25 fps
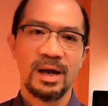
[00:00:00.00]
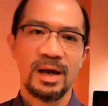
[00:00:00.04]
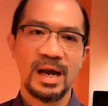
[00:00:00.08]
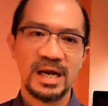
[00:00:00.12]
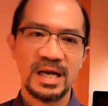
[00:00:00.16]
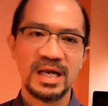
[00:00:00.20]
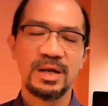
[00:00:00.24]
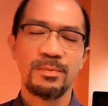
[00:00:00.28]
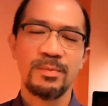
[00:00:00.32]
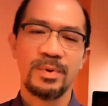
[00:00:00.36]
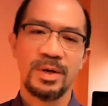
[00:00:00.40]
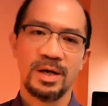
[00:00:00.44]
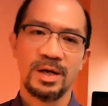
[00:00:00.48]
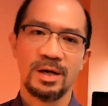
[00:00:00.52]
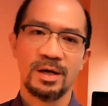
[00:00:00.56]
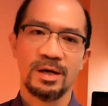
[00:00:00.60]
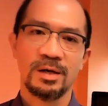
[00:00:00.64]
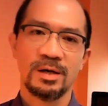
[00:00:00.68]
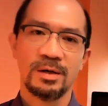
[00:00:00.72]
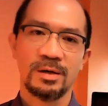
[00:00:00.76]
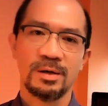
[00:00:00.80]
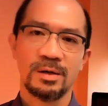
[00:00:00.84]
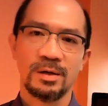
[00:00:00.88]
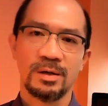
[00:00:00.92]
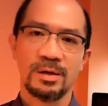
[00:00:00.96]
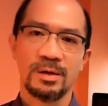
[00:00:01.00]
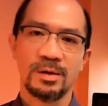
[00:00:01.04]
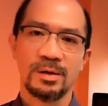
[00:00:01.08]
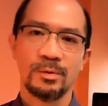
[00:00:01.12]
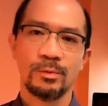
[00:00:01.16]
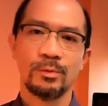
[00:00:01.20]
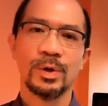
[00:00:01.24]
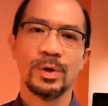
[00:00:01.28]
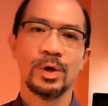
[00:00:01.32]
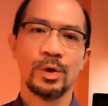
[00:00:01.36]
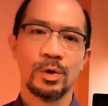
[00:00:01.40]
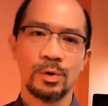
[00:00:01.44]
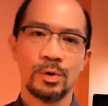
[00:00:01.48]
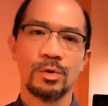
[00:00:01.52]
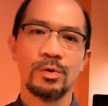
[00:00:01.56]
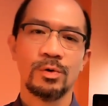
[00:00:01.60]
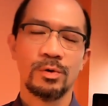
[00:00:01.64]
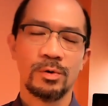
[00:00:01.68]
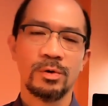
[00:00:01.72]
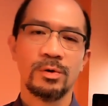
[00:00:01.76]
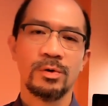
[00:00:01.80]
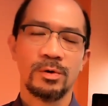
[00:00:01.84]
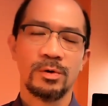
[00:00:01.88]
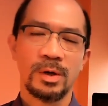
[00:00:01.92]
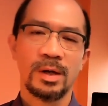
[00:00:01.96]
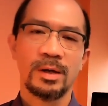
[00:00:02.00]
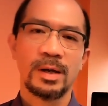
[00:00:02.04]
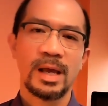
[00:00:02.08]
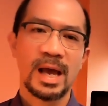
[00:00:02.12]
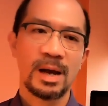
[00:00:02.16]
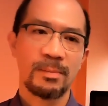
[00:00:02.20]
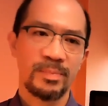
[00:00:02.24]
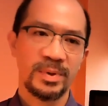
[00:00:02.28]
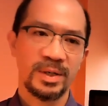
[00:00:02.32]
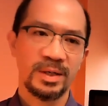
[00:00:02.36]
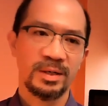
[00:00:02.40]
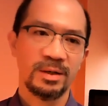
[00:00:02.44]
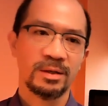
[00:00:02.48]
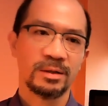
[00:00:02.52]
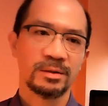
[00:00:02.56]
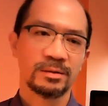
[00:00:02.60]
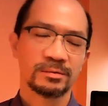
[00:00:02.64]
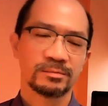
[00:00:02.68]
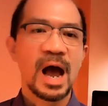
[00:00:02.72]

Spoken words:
anemia will happen.